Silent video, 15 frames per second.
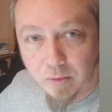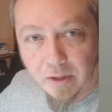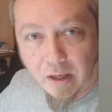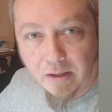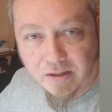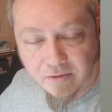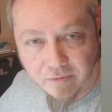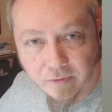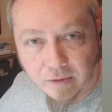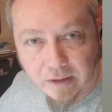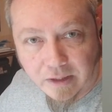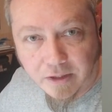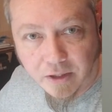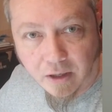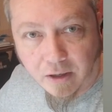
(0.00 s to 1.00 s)
that's
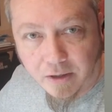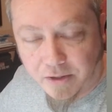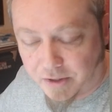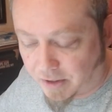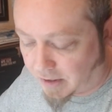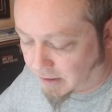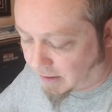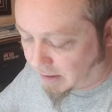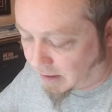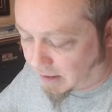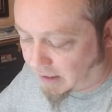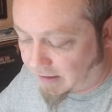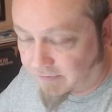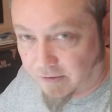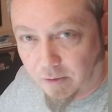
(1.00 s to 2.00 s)
fully charged,
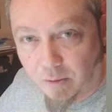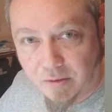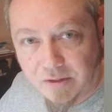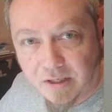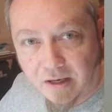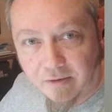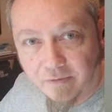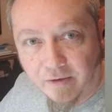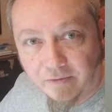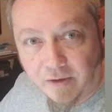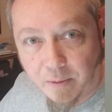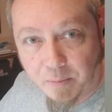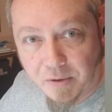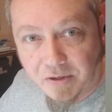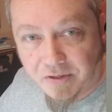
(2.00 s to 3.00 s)
even though it said
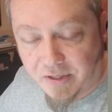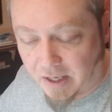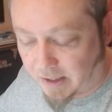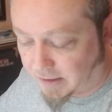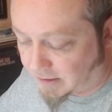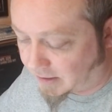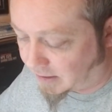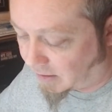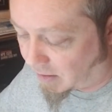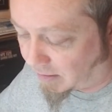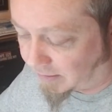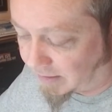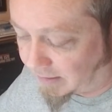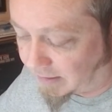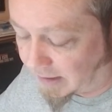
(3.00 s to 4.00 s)
50%
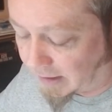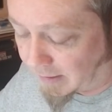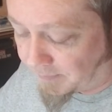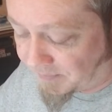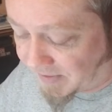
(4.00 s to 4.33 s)
on the thing.